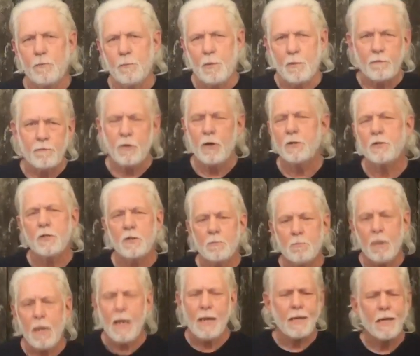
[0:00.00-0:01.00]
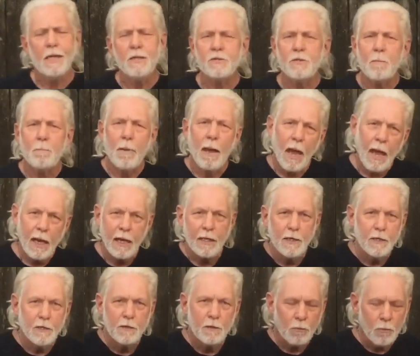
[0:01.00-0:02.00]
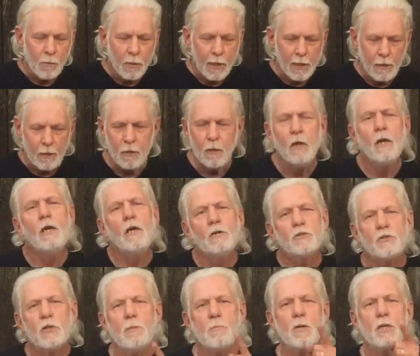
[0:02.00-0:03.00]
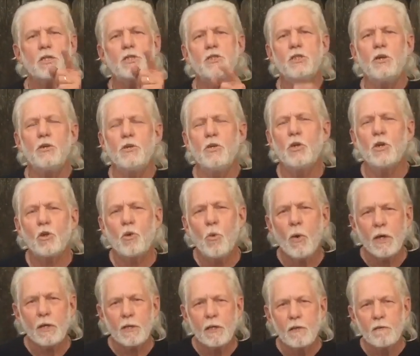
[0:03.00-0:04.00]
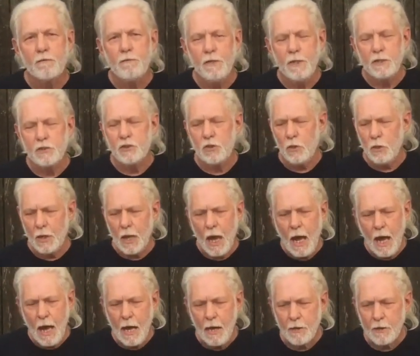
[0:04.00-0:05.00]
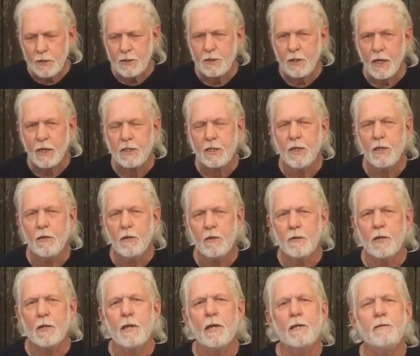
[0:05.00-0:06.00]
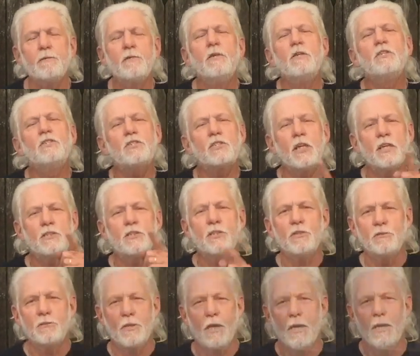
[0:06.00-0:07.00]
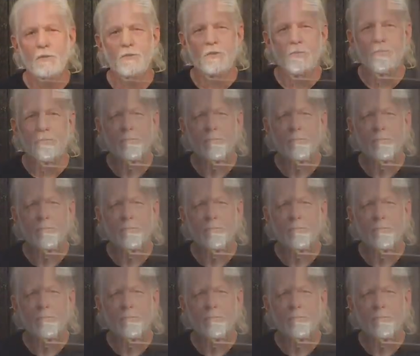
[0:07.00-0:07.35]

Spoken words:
from the front to the back is a pain in the rear. So I'm going to show you a quick little fix on how to take care of that. Stay tuned, guys.